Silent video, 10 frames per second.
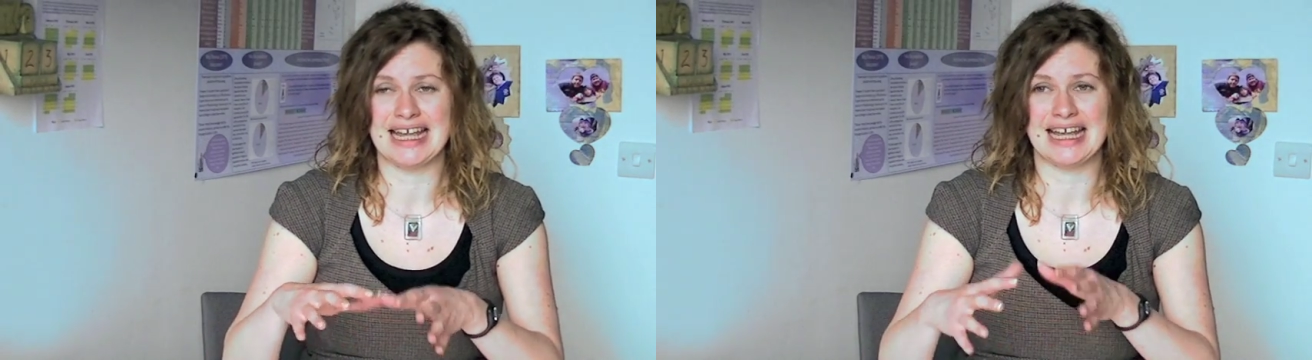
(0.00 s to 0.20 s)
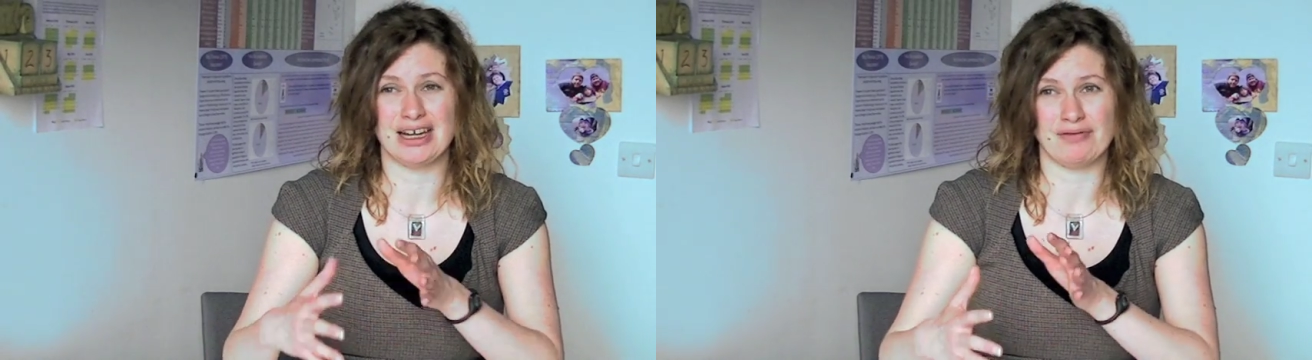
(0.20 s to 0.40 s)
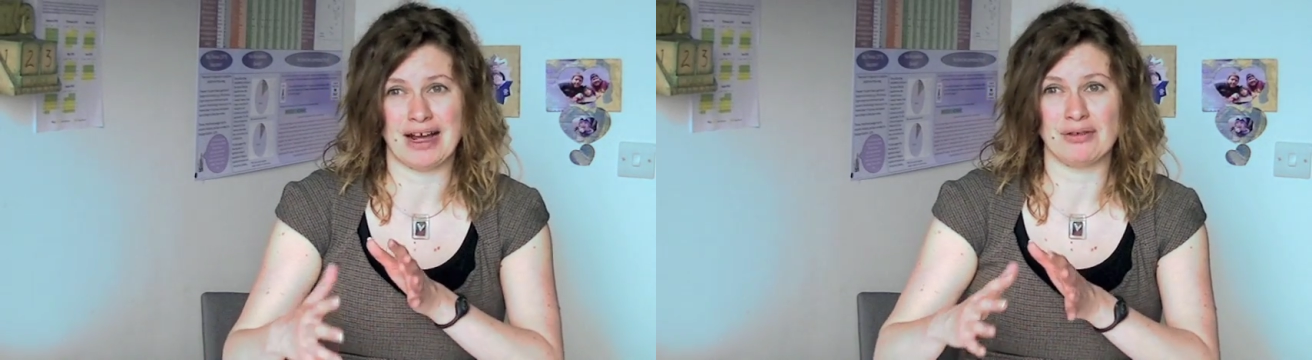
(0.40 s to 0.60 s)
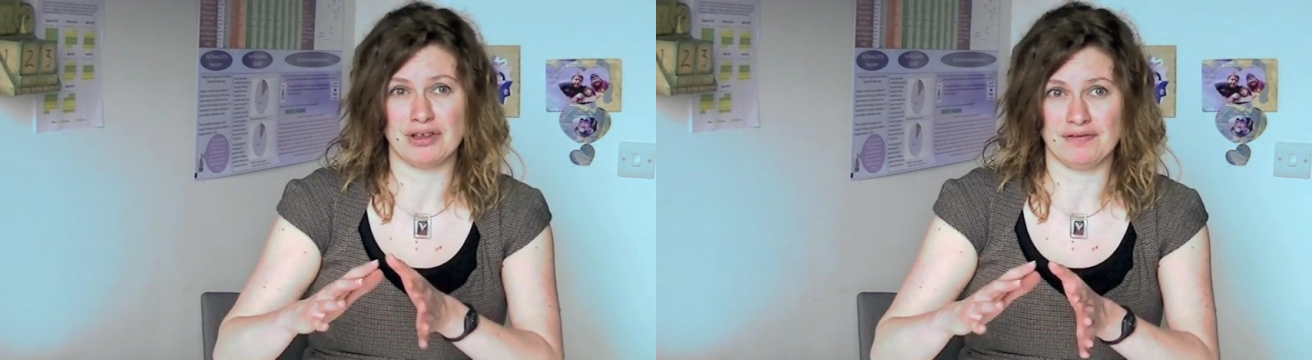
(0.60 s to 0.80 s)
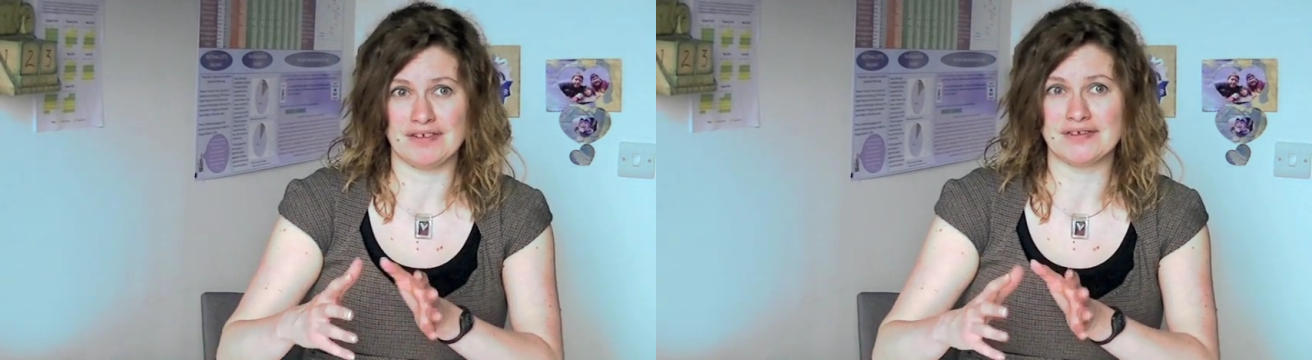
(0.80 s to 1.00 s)
in around
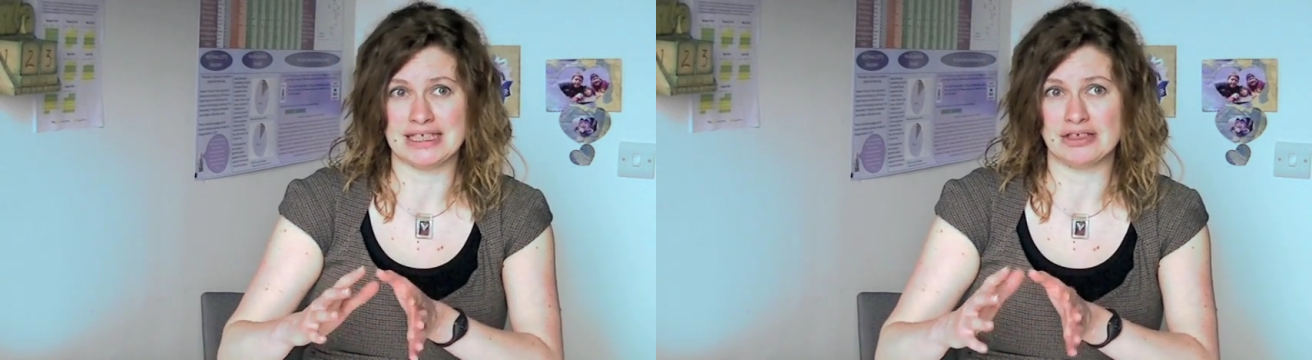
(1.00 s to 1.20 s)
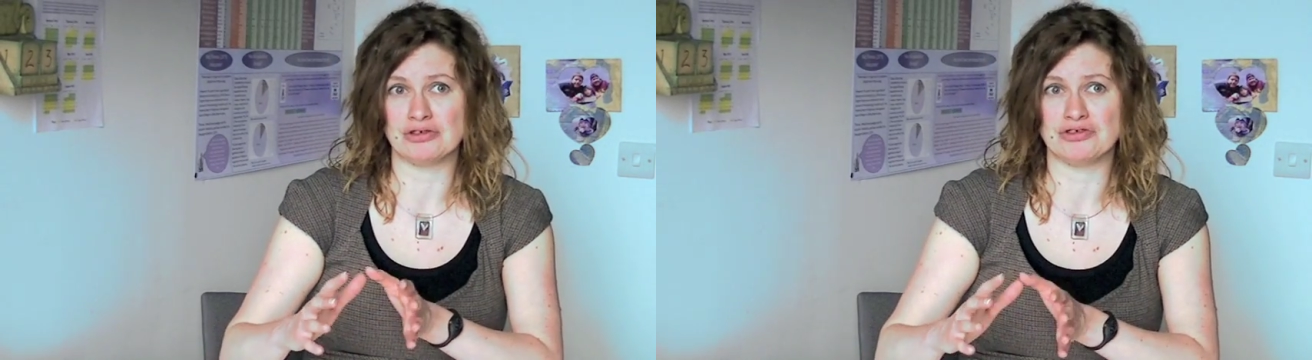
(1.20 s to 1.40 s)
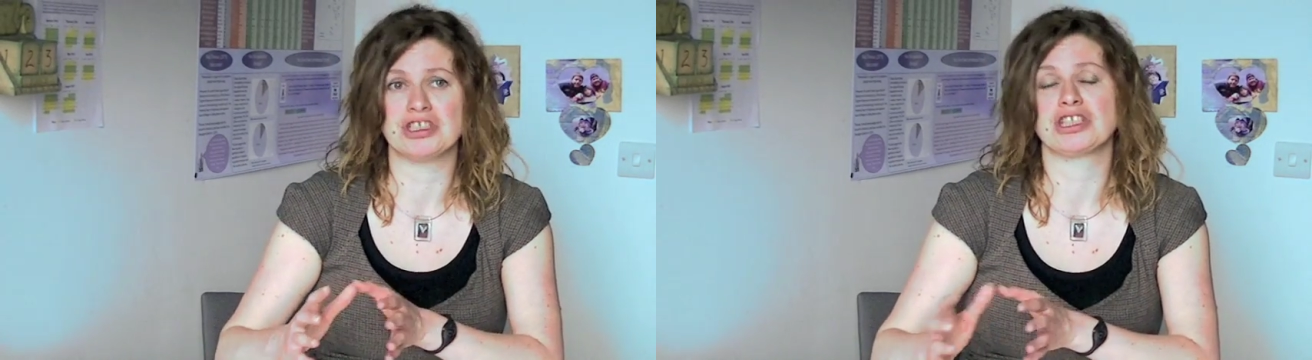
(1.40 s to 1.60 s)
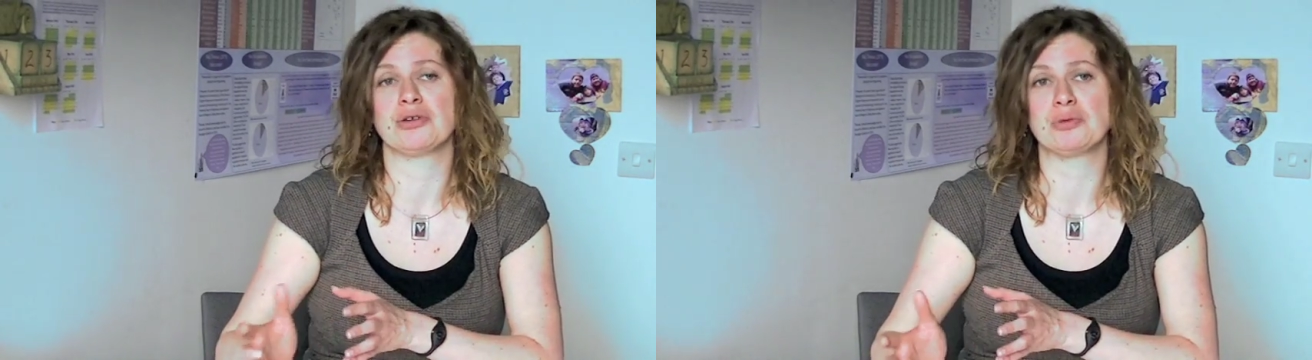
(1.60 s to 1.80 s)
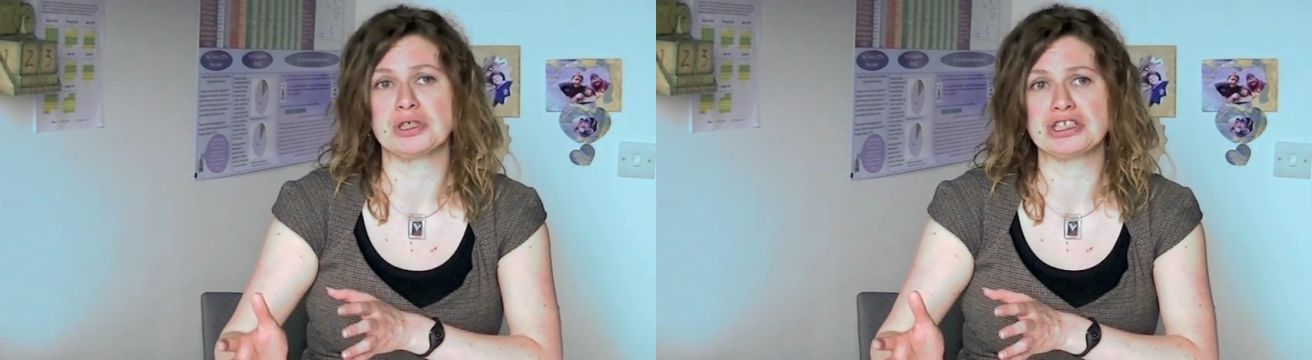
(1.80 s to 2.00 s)
the 1500s
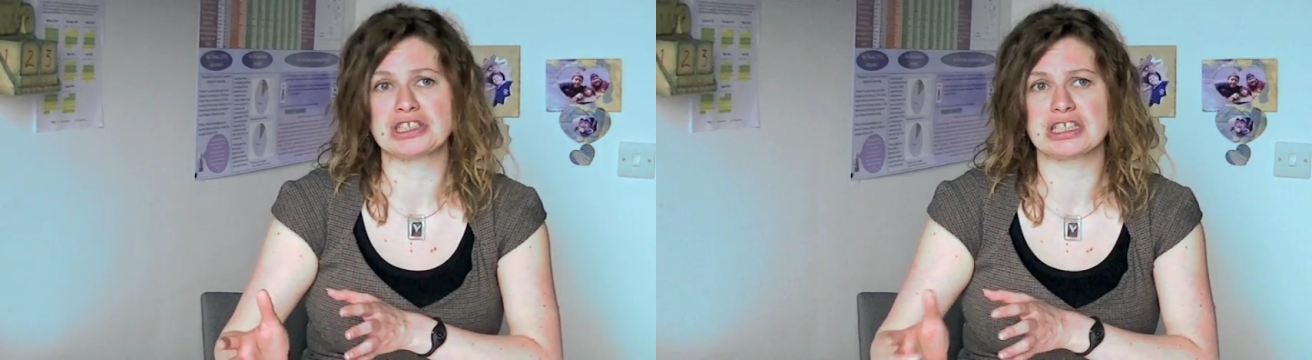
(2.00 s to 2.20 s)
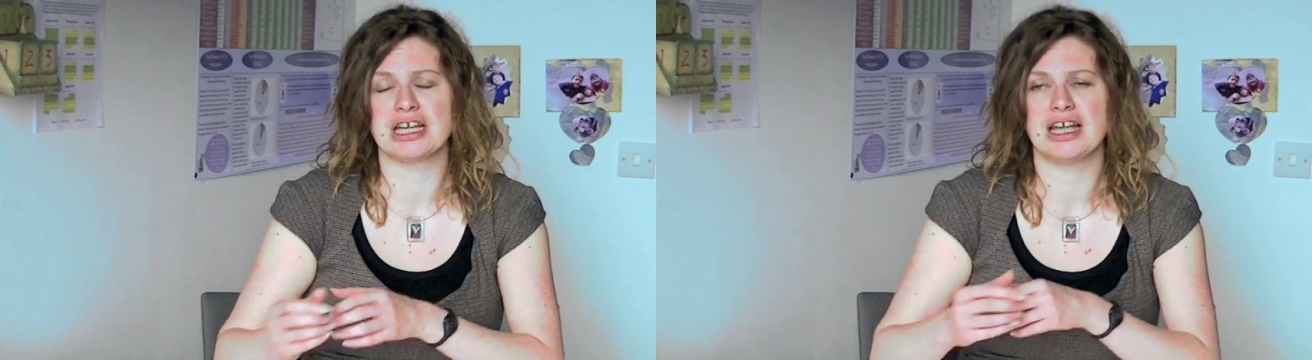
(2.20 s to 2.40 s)
onwards.